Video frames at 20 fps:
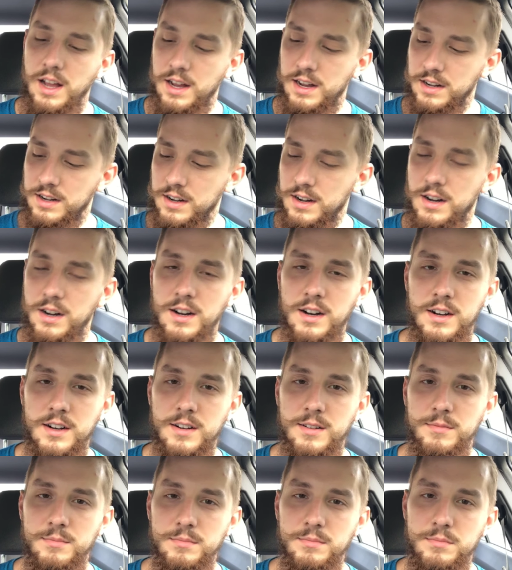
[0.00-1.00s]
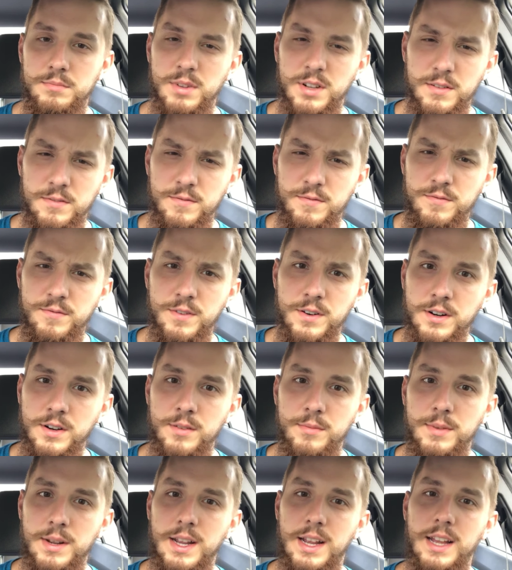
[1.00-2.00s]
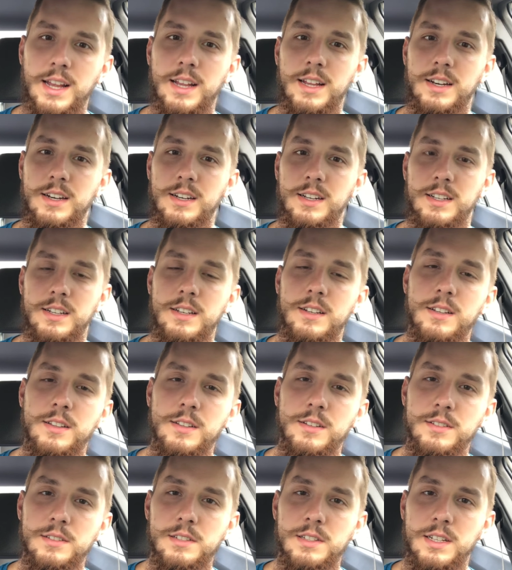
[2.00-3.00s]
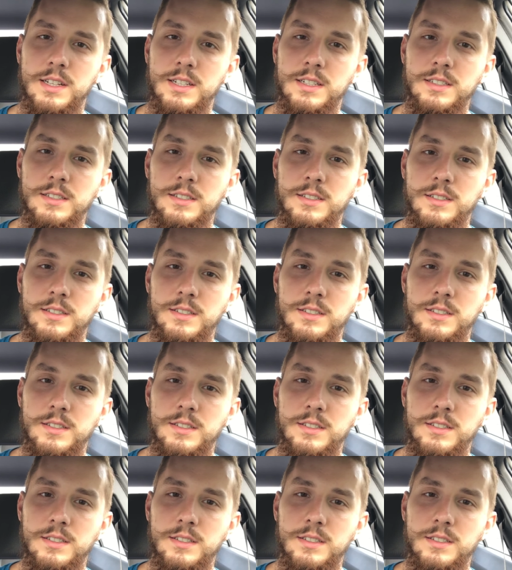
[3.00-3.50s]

a calm but firm hand into those things.